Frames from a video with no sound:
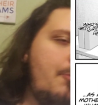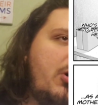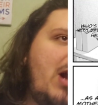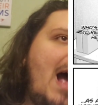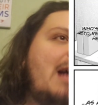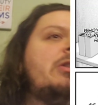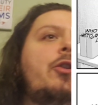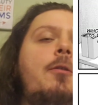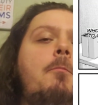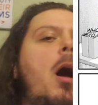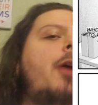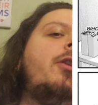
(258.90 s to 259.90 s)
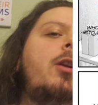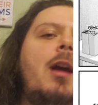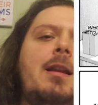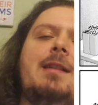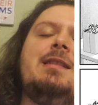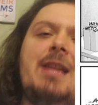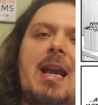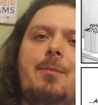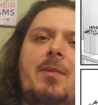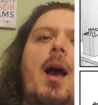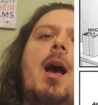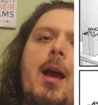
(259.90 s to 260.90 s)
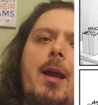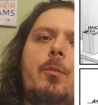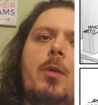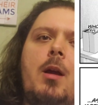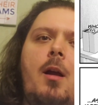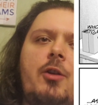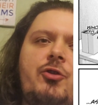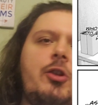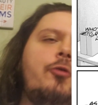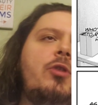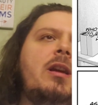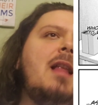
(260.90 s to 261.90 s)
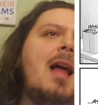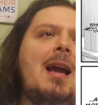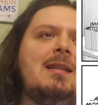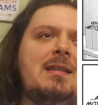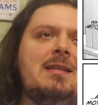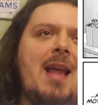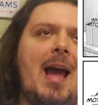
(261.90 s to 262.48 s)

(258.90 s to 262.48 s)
But as her mother, at the same time, she realizes